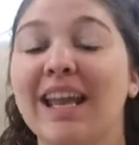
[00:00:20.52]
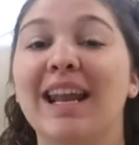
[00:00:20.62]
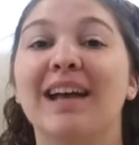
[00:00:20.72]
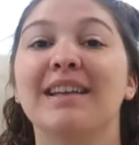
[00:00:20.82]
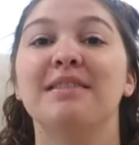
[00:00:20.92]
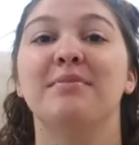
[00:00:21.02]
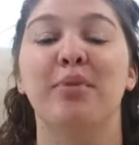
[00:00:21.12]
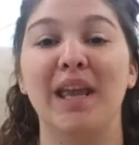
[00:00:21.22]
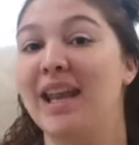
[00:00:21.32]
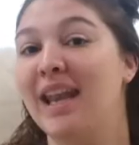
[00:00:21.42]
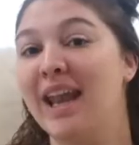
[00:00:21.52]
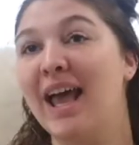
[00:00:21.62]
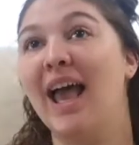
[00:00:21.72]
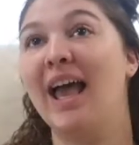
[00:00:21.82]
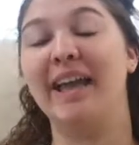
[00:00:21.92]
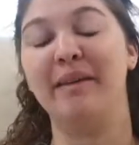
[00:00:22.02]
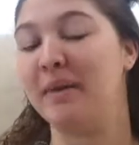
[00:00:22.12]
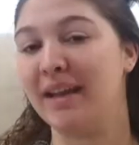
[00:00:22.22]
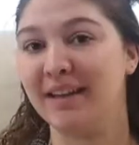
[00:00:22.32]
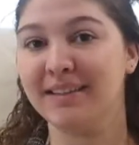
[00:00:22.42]
It has been a
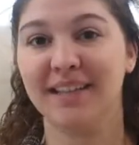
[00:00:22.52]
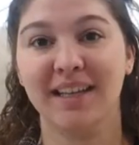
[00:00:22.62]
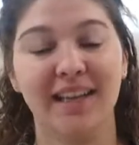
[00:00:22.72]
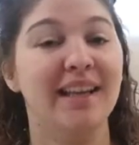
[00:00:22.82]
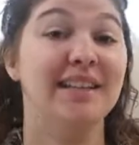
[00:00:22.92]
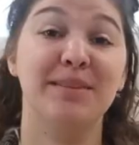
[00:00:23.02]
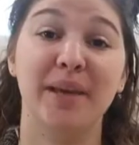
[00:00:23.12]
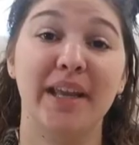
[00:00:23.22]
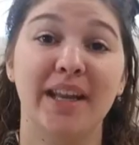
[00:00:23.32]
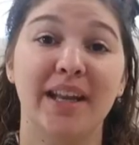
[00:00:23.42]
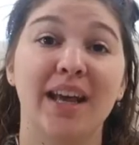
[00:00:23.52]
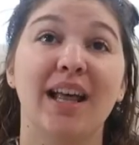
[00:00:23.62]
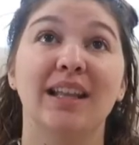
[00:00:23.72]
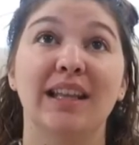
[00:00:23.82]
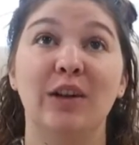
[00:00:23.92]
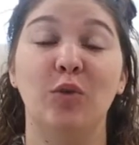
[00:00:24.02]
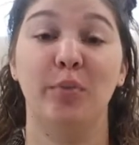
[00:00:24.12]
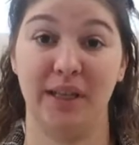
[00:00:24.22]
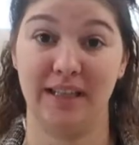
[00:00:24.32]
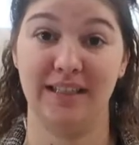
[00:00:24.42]
minute. It has been a little
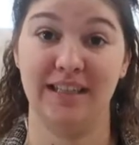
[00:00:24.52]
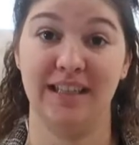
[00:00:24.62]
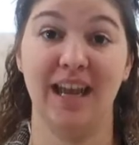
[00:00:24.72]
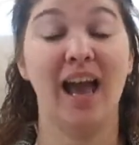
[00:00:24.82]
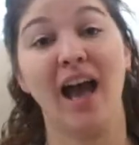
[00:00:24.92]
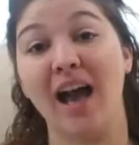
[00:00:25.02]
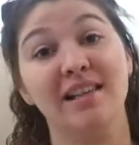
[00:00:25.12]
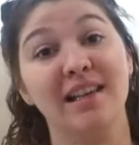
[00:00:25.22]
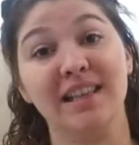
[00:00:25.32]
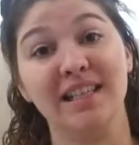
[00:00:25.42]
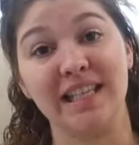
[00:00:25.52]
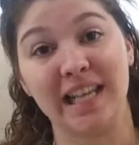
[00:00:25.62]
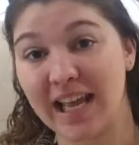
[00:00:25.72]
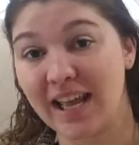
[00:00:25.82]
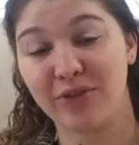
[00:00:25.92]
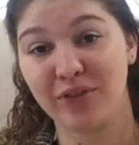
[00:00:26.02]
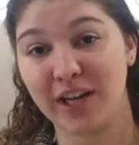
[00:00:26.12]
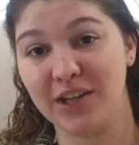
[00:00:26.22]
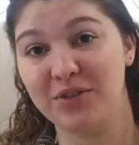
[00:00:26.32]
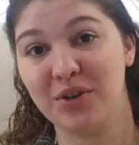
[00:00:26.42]
bit. I say this at every
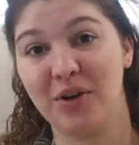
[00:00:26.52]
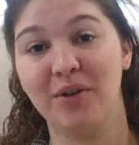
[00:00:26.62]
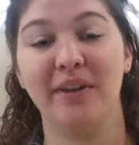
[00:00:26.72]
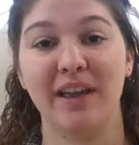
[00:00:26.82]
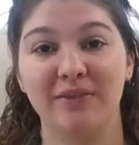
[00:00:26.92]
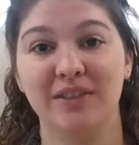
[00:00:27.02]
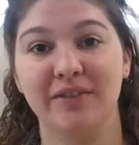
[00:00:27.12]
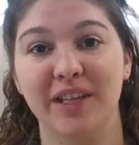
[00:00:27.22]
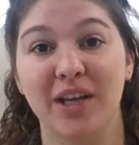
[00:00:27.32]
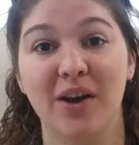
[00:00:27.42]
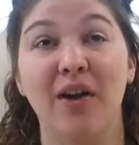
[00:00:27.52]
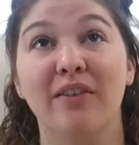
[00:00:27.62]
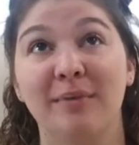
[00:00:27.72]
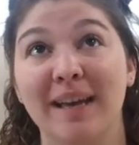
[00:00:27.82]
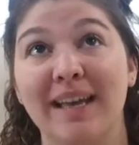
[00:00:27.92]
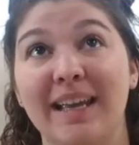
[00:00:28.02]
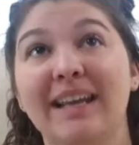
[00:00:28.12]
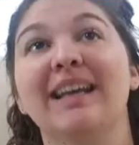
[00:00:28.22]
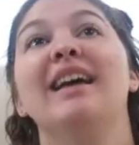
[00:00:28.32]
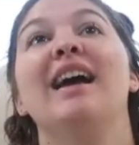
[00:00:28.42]
intro of every video I've made.
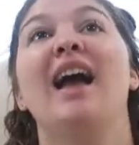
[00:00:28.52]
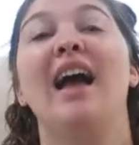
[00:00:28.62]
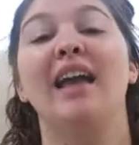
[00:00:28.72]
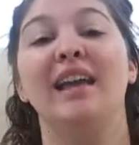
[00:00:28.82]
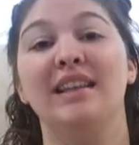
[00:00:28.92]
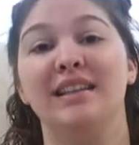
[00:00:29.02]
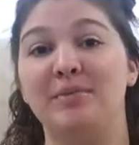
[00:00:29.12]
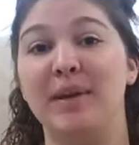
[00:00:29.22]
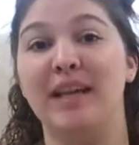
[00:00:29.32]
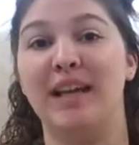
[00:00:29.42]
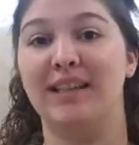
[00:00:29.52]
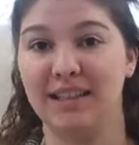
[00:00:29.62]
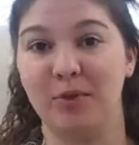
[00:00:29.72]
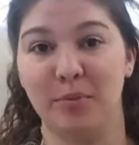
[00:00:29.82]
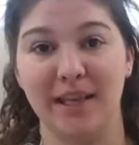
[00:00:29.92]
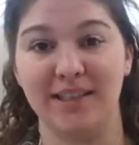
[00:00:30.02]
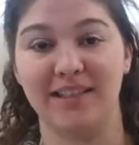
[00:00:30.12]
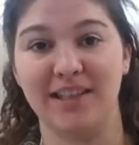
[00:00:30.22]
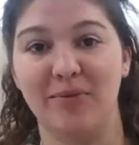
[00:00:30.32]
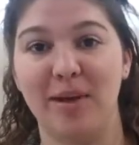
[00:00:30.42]
It has been a little bit
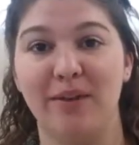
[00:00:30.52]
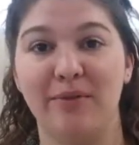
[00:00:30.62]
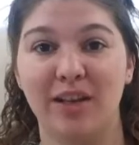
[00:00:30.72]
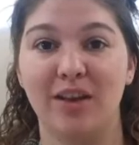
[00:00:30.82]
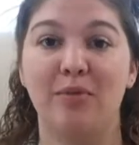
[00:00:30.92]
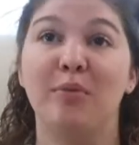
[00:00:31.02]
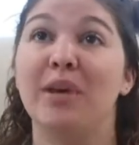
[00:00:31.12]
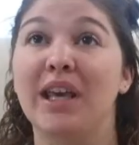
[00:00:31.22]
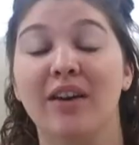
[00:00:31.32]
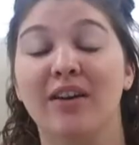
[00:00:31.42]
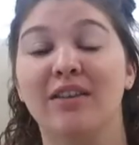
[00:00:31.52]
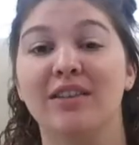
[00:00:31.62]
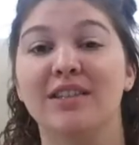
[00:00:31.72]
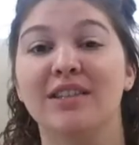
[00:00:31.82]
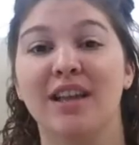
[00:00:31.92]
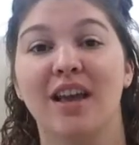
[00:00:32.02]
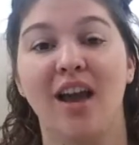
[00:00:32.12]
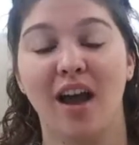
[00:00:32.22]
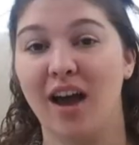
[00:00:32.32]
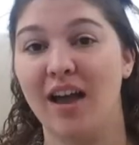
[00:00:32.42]
since I've made a video because
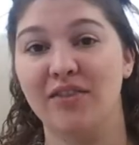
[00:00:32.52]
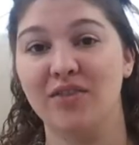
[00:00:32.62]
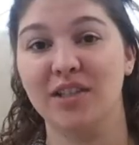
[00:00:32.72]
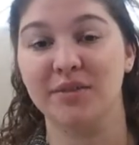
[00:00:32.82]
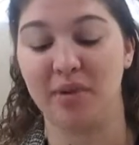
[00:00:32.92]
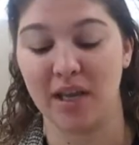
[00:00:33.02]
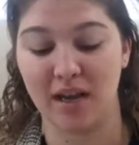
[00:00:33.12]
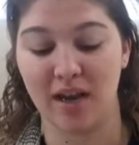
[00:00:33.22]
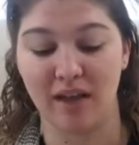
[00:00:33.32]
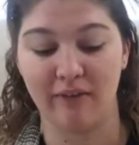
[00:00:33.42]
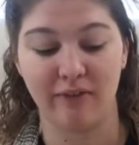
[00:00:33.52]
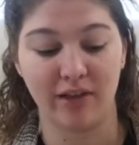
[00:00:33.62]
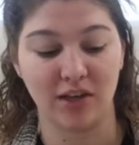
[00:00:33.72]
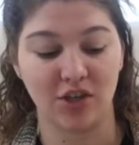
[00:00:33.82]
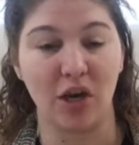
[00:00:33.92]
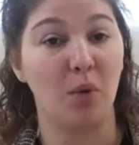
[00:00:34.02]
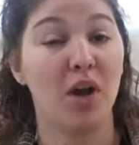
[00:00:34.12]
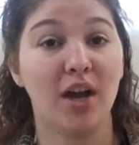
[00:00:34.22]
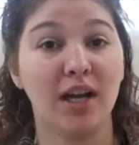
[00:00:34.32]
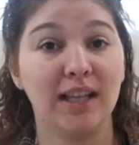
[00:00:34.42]
I have just been finishing
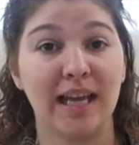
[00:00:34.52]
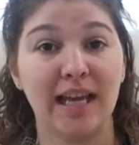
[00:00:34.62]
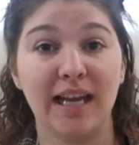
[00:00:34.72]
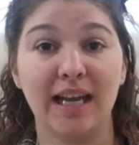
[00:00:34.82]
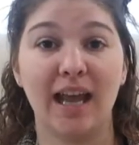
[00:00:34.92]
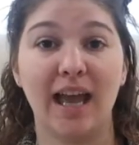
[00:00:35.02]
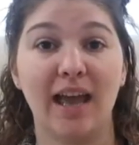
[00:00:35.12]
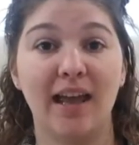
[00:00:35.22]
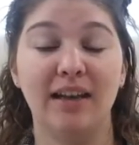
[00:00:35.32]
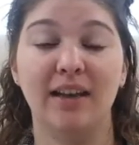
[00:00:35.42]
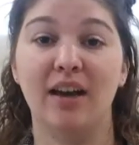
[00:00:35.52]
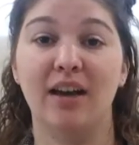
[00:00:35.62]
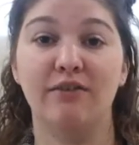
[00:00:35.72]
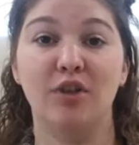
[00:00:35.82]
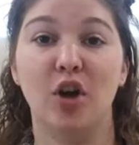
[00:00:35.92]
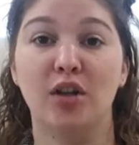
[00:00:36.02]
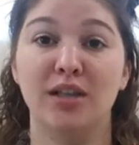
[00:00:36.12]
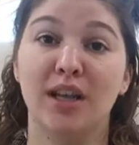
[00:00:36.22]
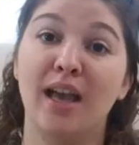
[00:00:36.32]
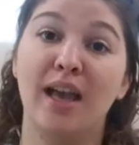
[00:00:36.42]
work late and I have not
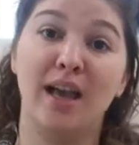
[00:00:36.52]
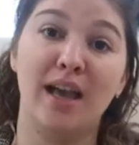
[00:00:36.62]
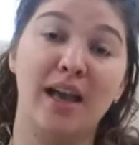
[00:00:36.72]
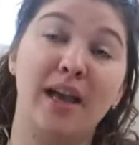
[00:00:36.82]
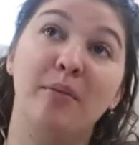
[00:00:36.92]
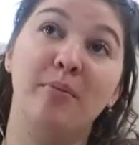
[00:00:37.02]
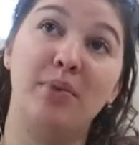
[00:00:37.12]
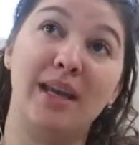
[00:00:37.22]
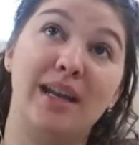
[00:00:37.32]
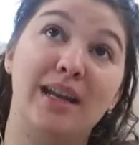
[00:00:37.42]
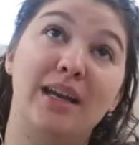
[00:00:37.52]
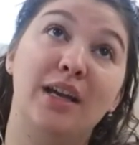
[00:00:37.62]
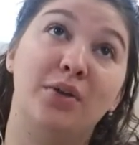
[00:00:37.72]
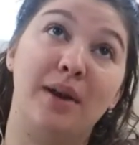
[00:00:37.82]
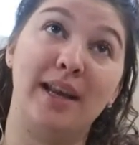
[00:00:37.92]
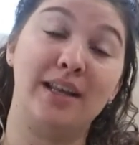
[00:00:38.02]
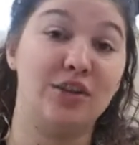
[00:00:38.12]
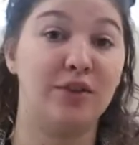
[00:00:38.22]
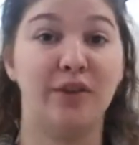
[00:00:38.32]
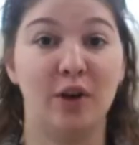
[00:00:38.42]
been ready
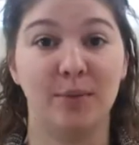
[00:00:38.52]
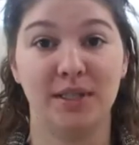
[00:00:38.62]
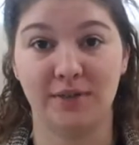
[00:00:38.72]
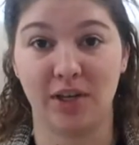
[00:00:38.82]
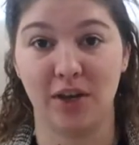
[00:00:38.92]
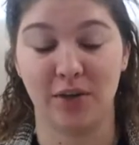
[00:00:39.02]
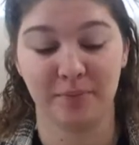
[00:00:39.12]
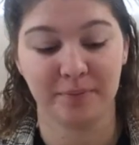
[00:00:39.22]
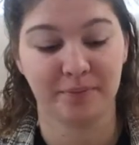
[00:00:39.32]
to film this video.